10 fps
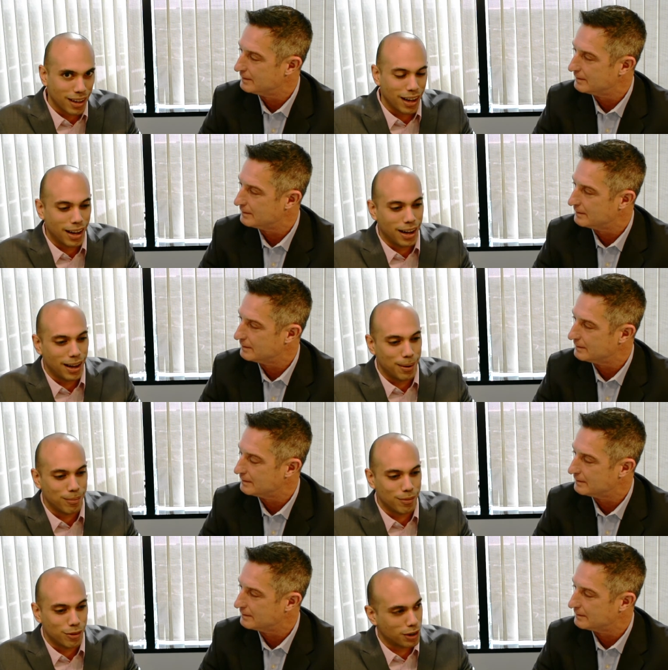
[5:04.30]

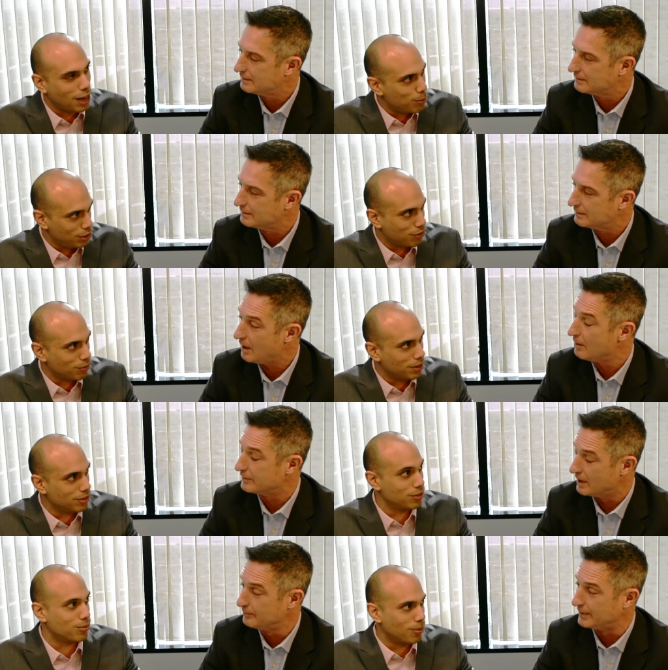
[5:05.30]
Speaker 1: um, for a couple different Oh, reasons.
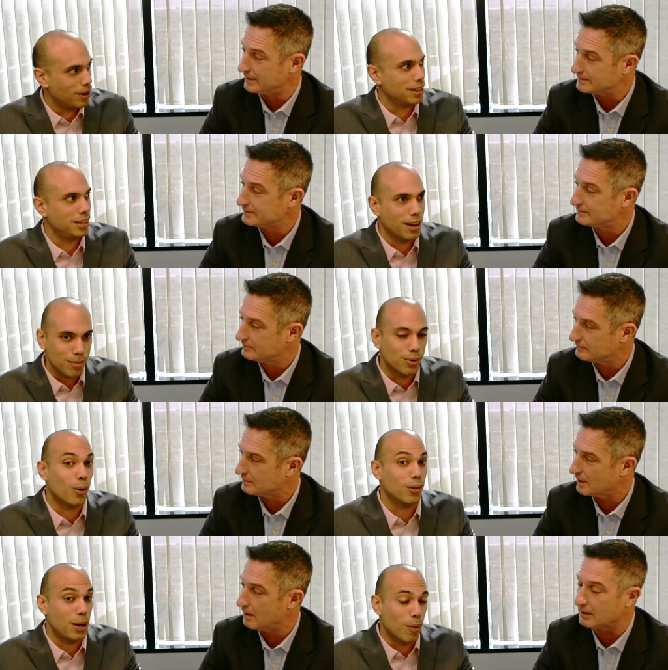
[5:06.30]
Yum Brands. Yum,
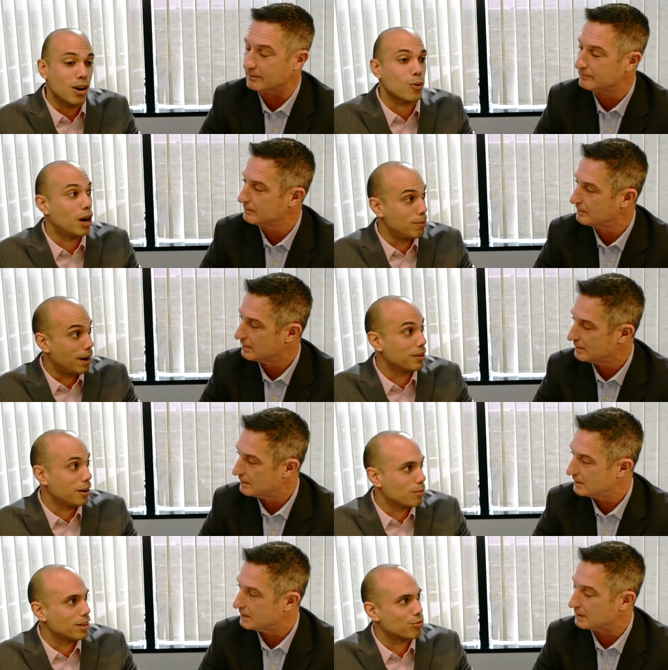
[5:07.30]
well, they Okay. were acquired by
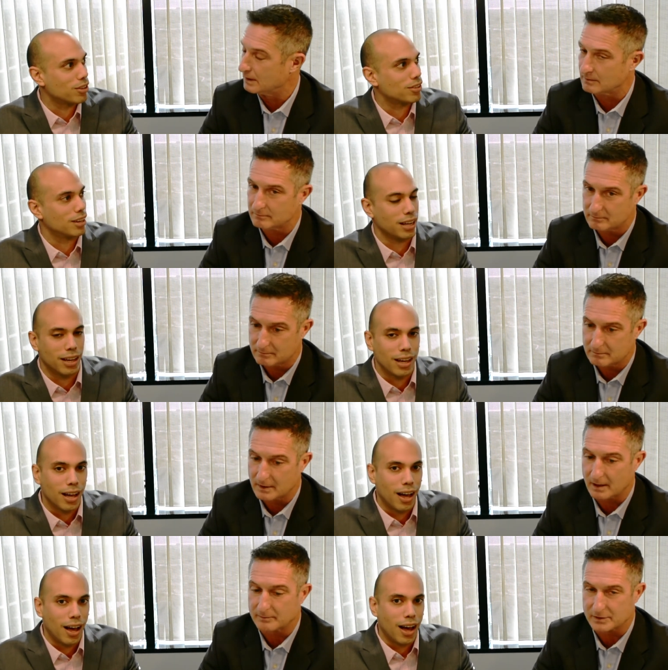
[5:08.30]
Yum Brands recently.
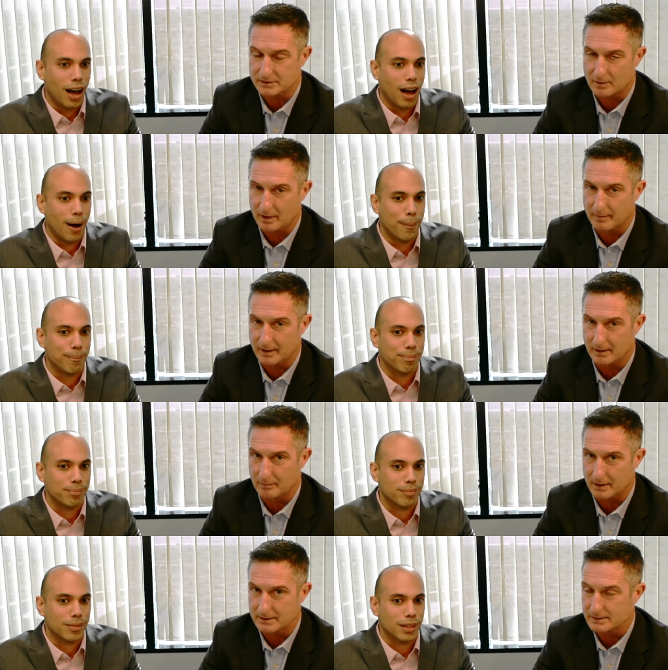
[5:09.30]
Yep, just acquired by um, Yum
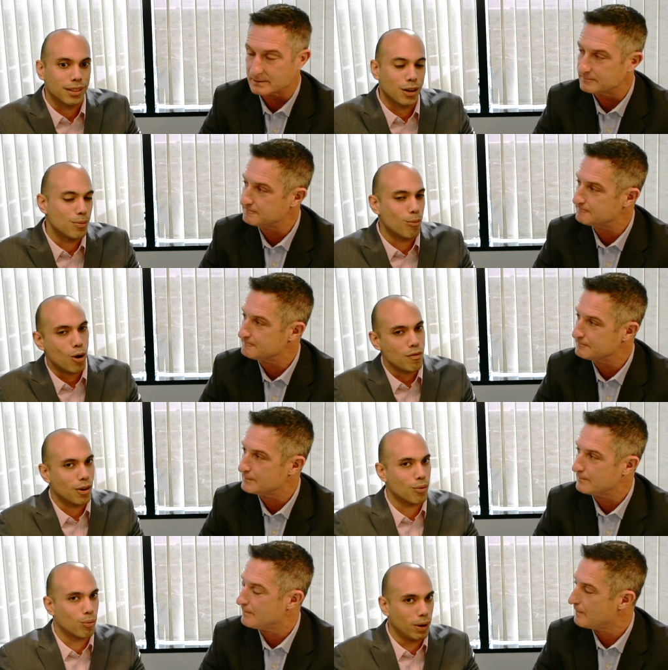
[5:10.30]
Brands. They're more of
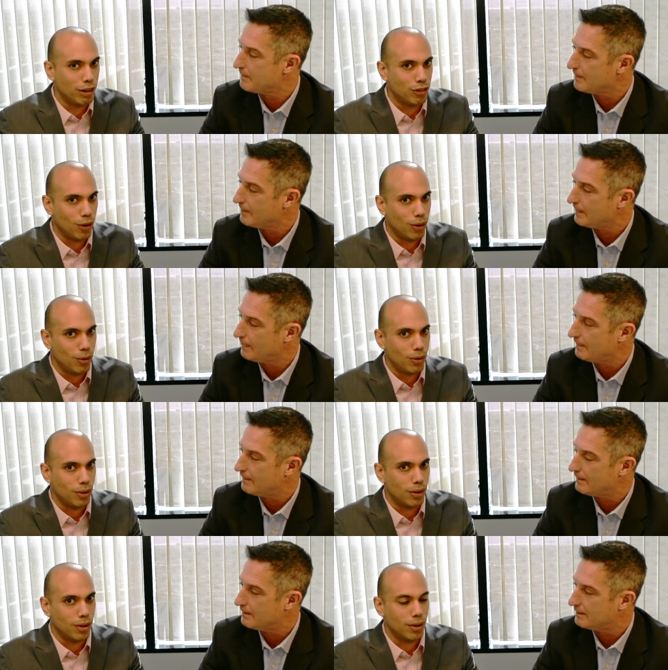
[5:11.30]
a regional
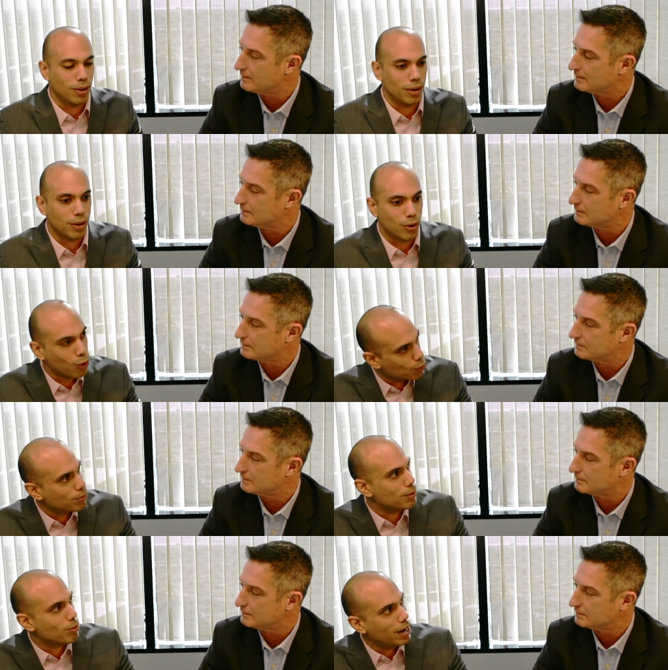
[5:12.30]

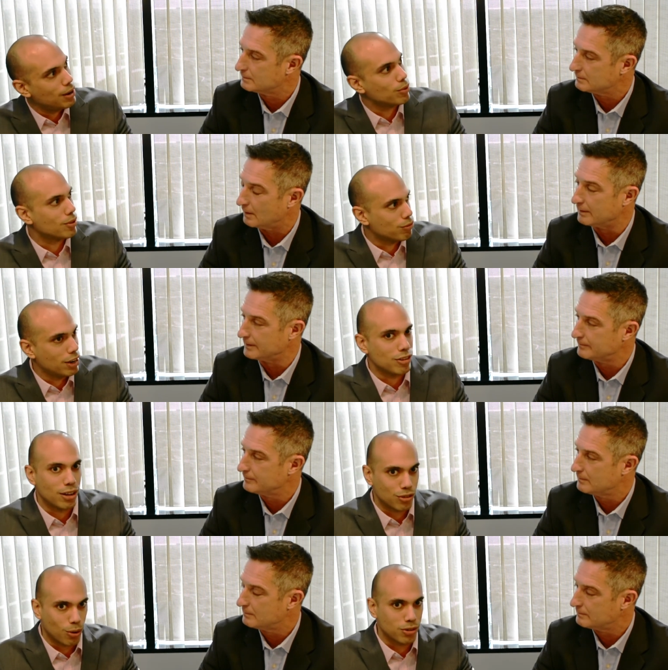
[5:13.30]
corporate brand with some
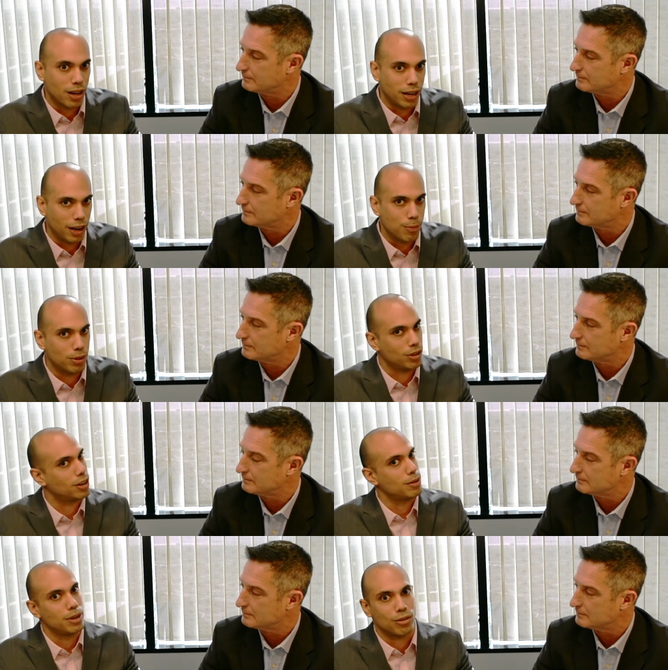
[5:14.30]
franchise stores out here, but they're
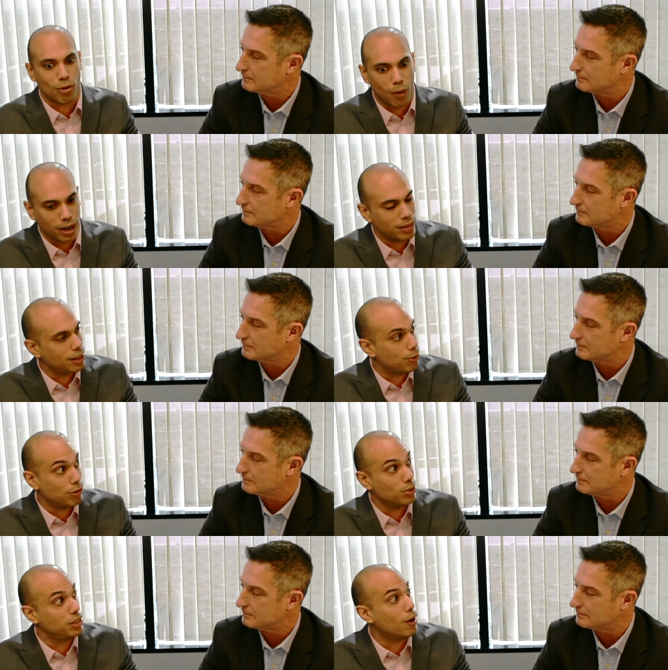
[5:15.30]
going to be growing, I think,
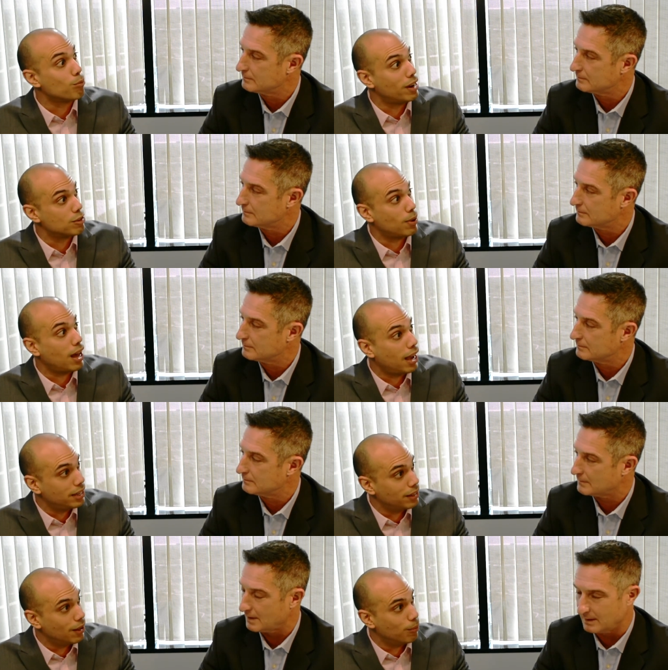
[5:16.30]
especially with Yum Brands
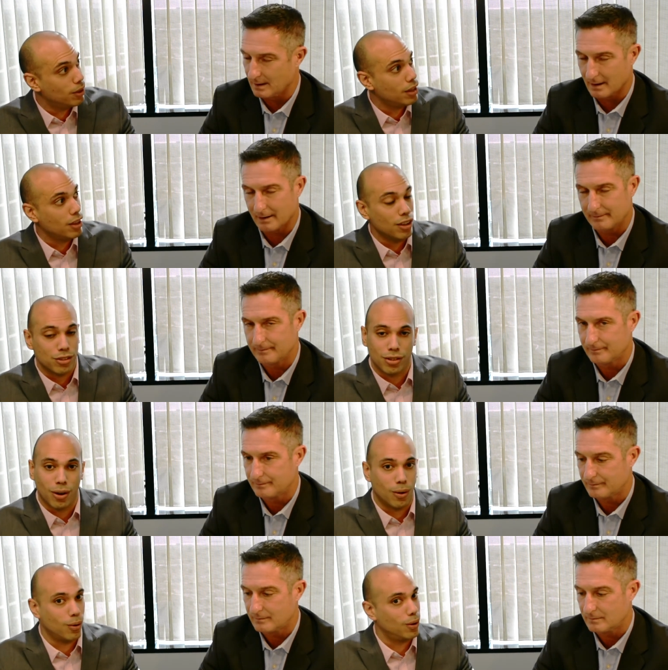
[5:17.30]
behind them. Yeah.
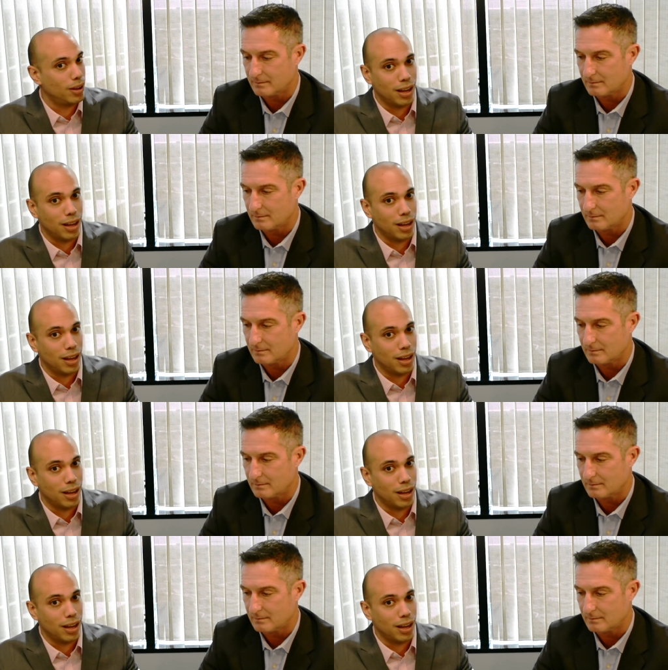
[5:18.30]
So